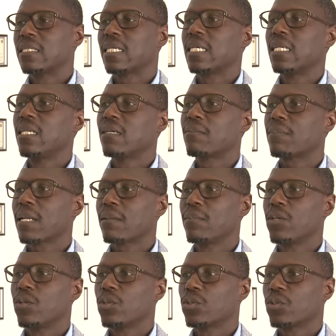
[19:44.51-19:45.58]
This is a
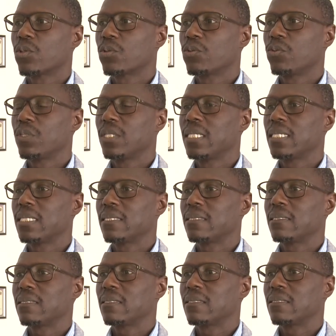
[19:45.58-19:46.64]
great impact for
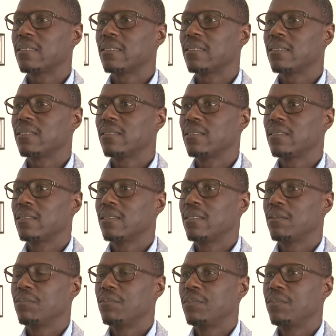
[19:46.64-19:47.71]
them within this
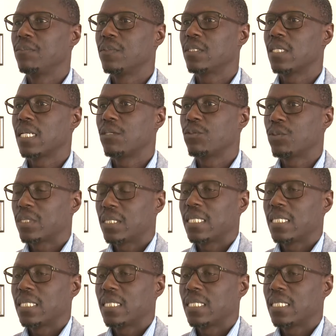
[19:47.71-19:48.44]
association,